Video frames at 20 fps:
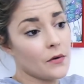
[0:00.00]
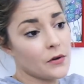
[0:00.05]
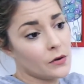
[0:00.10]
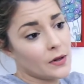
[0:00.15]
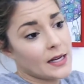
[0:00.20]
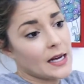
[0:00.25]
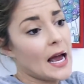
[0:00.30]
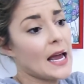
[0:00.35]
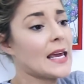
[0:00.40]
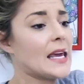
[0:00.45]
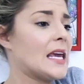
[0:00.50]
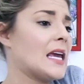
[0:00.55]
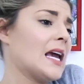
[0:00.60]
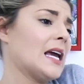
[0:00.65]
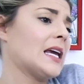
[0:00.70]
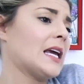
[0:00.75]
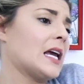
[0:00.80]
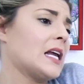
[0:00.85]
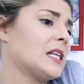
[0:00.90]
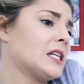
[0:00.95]
And you're like, I
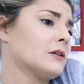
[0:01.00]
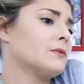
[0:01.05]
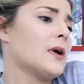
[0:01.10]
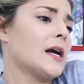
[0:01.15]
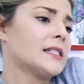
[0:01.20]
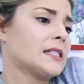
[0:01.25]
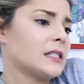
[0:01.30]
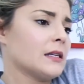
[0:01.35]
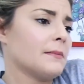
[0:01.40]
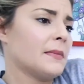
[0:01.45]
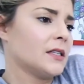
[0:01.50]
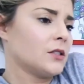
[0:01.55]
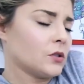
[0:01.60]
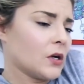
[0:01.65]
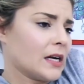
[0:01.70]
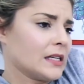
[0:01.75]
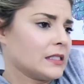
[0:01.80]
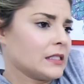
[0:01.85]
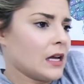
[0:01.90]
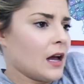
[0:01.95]
can't get the rest of my
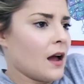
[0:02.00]
dress